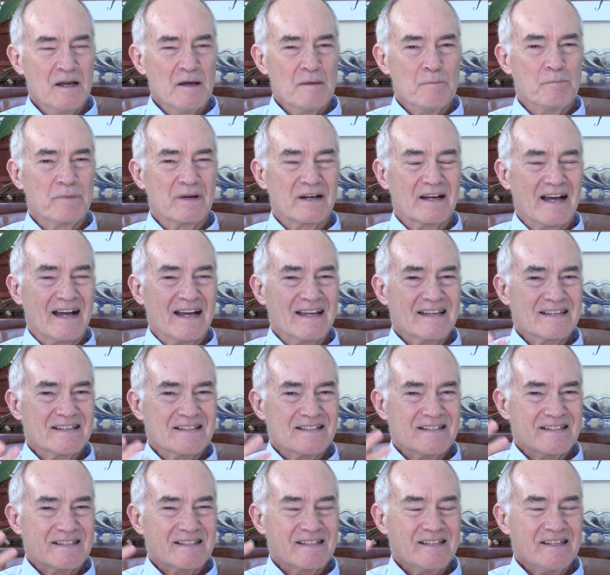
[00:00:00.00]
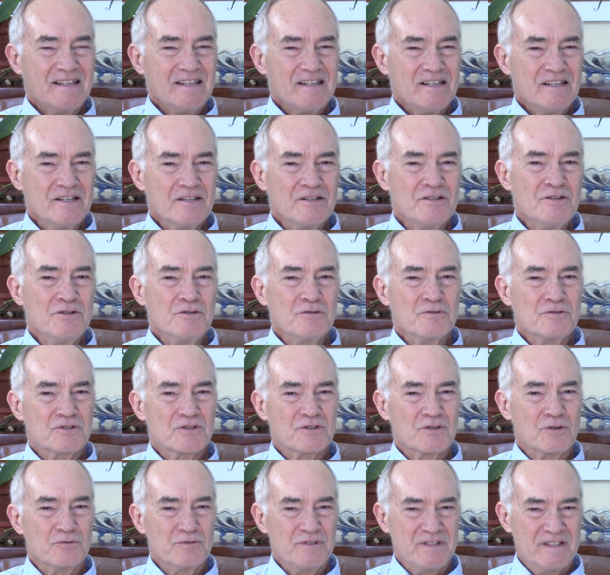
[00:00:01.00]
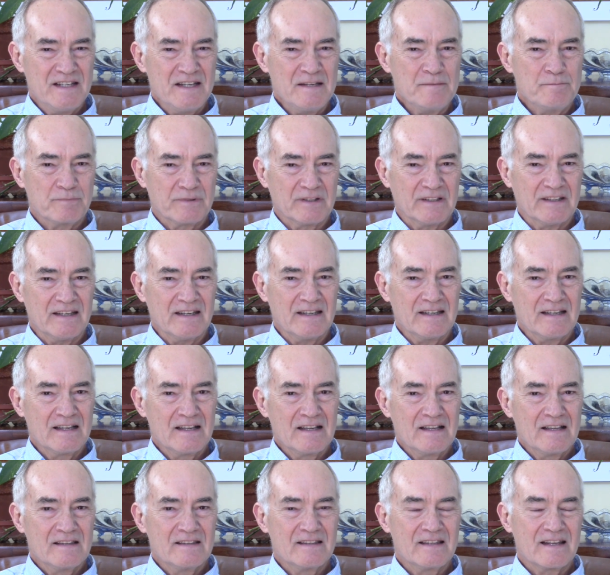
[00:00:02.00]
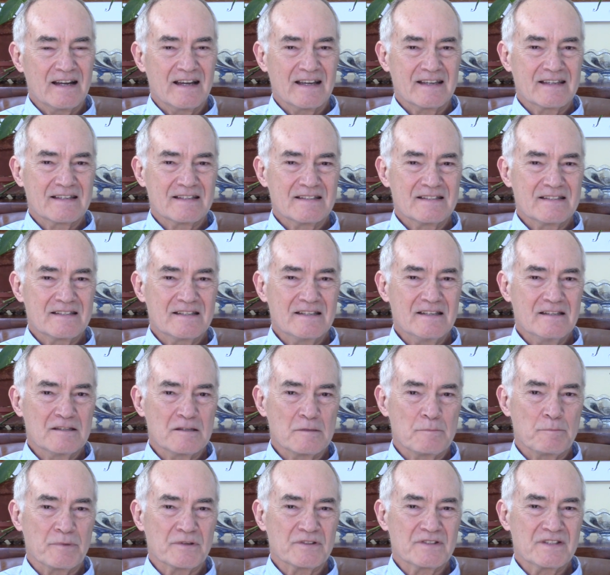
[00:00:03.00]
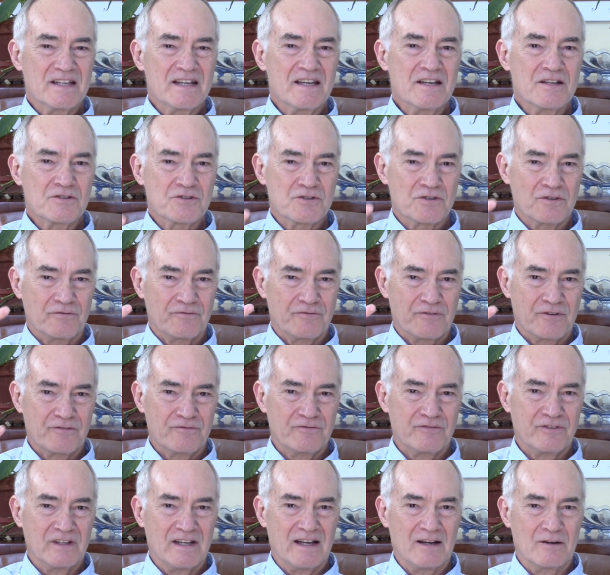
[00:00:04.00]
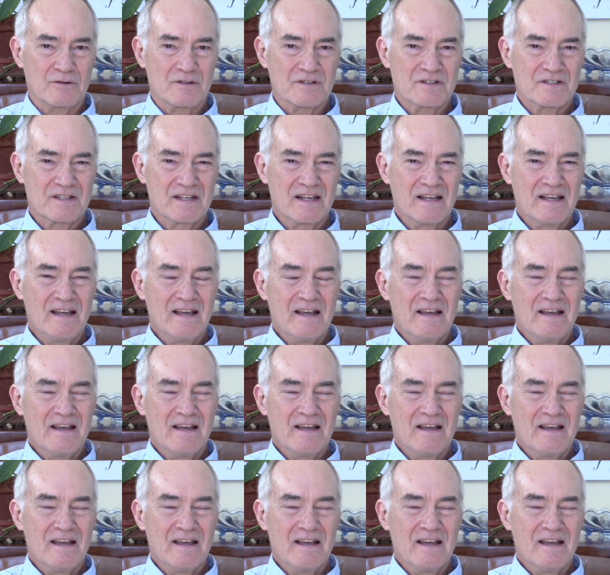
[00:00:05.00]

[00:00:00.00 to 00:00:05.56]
but I can see in you so deeply that I can see the potential for flowers